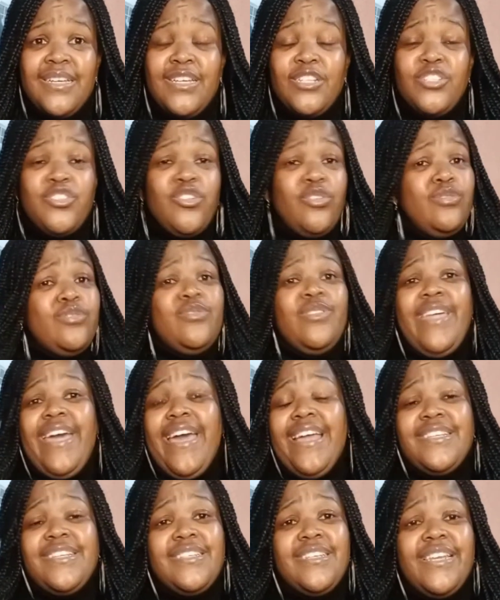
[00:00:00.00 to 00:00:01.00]
Don't do
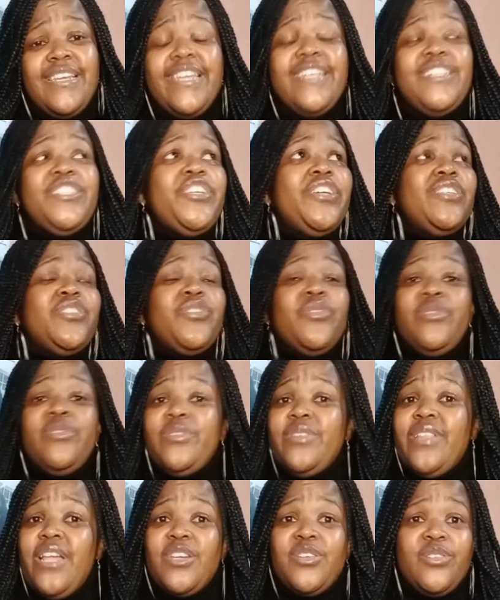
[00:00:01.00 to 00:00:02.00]
that. Legit, don't
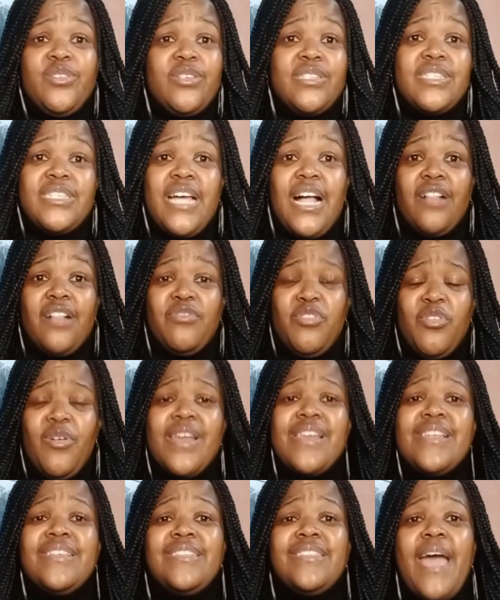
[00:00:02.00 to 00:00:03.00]
do that to yourself. You
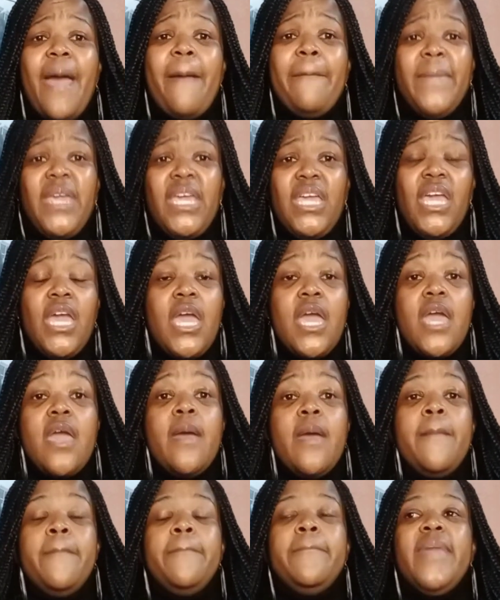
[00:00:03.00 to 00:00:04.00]
understand me?
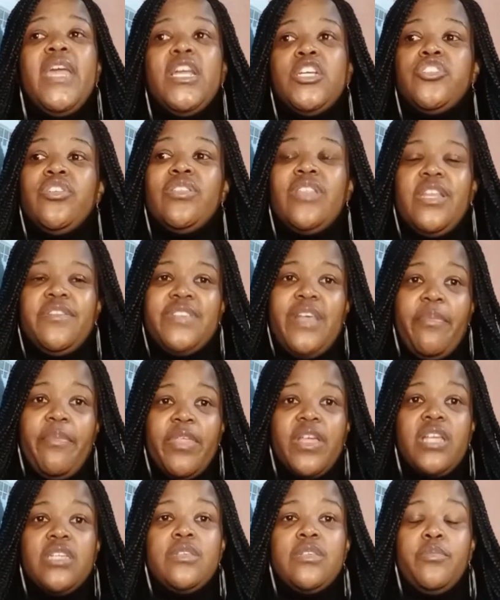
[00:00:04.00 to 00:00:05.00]
Make sure that if
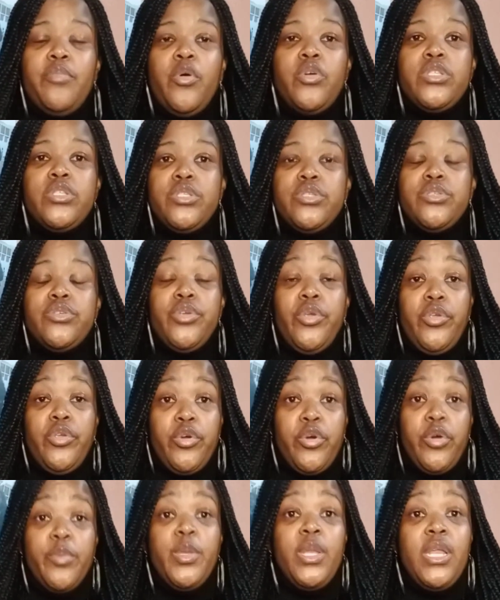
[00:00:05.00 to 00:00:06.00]
something is important to you, you
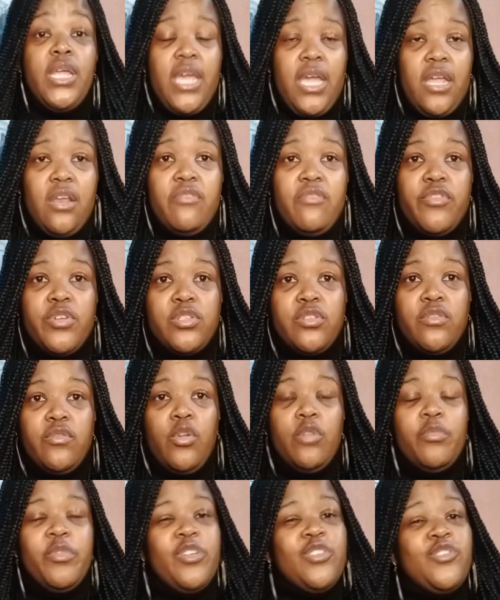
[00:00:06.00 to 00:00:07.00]
communicate it first of
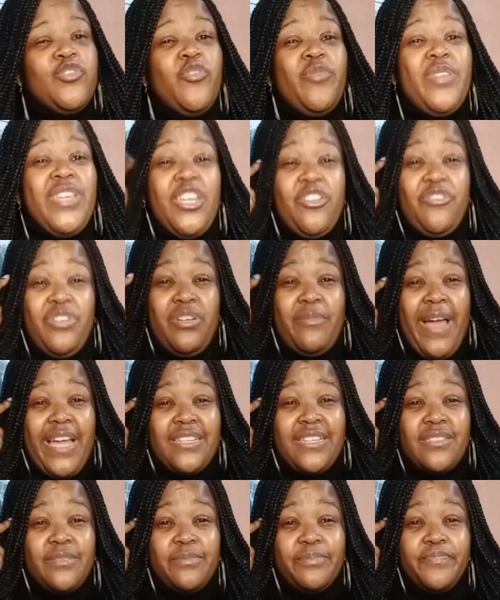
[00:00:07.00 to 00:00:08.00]
all, because nobody can read
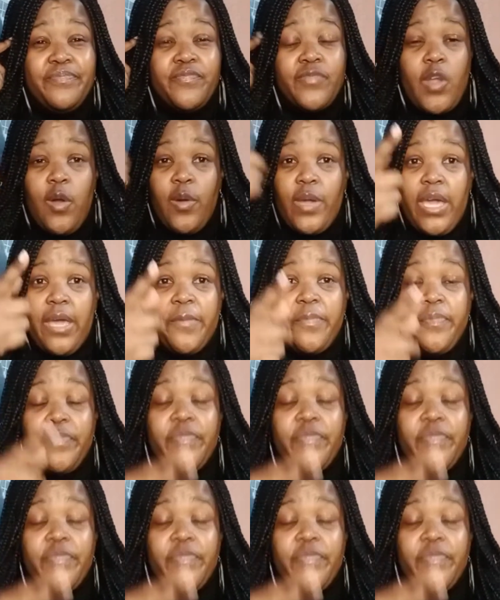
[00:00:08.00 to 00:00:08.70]
minds. Okay?